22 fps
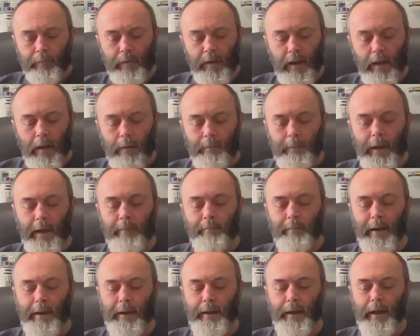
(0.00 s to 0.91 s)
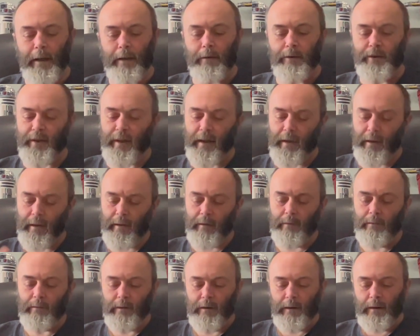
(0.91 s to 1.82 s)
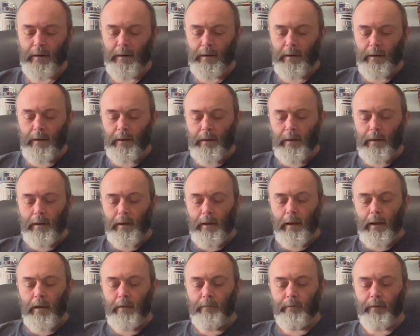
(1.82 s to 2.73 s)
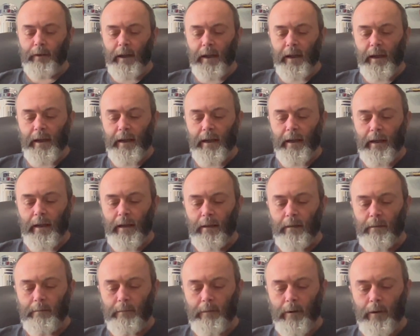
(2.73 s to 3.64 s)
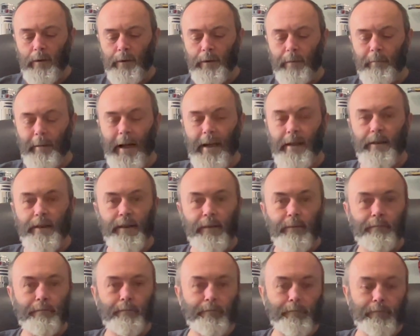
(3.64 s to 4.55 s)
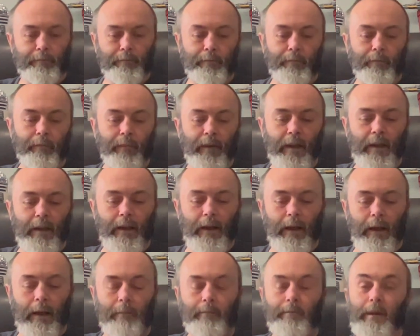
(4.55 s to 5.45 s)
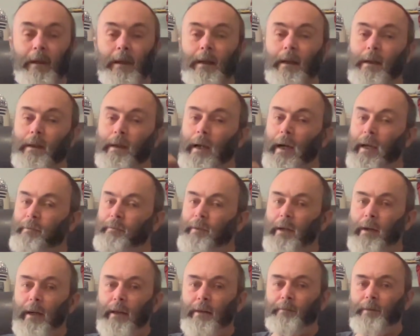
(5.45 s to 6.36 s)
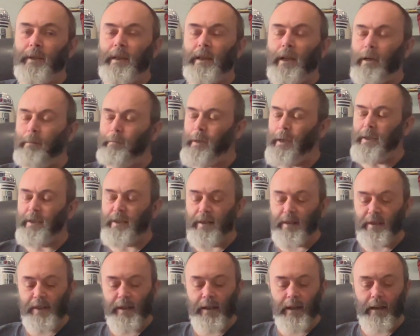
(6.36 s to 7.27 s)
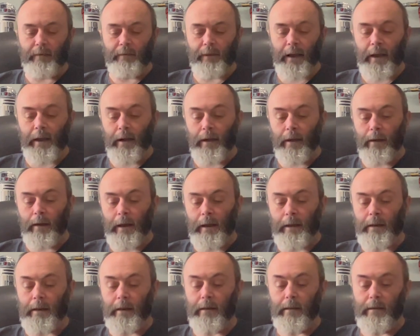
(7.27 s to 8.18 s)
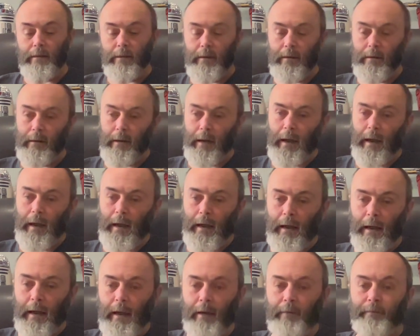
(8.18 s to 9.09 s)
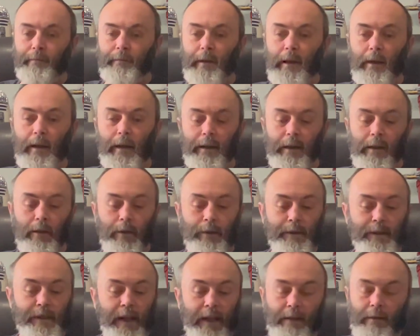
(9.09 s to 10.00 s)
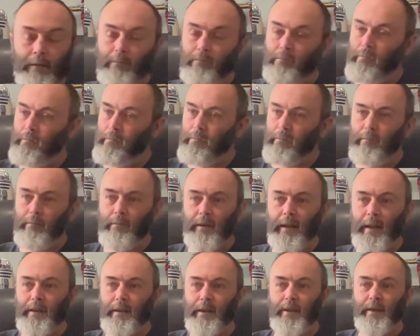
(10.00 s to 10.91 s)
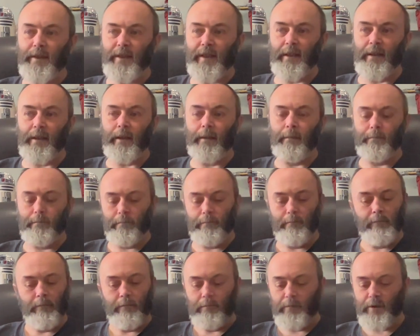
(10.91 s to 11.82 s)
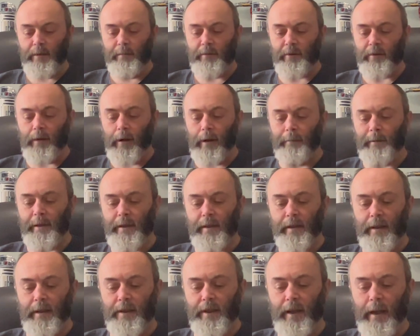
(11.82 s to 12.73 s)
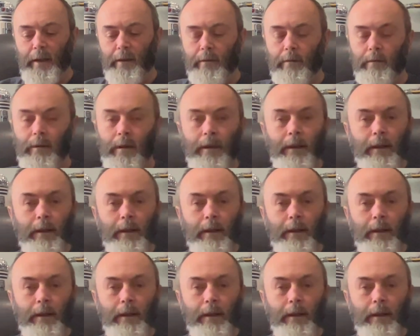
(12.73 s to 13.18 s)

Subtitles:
I'm getting better now, so hopefully on the mend. Yeah, if you like the video, please consider giving it a like. If you like the content, then consider subscribing to the channel.